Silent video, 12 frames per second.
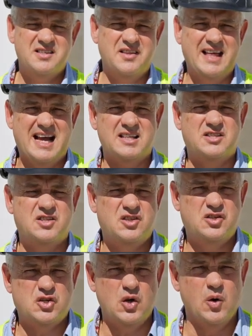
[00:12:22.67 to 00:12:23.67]
So that's
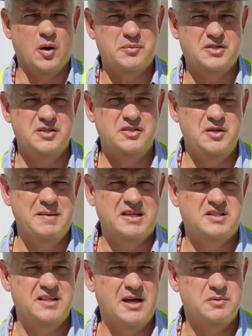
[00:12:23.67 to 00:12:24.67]
2 options. You
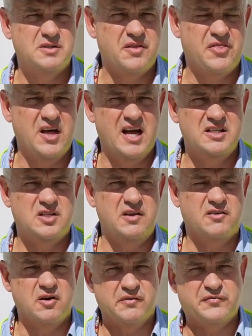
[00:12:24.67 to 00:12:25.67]
mentioned there was a third. So
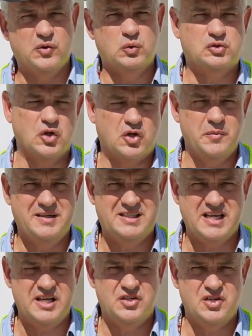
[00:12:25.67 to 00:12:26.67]
you've got full
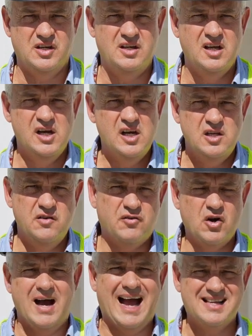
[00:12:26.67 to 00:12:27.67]
documentation, you've
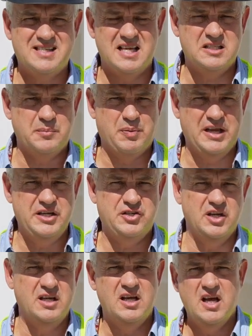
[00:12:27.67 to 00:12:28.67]
got asset
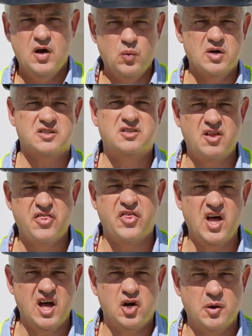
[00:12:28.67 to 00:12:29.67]
depletion. What's the
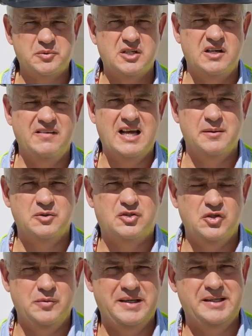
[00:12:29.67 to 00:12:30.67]
third option available
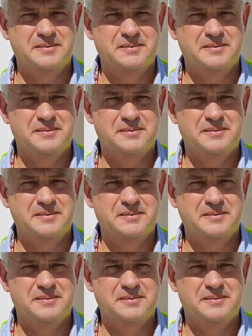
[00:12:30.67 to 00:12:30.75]
to me?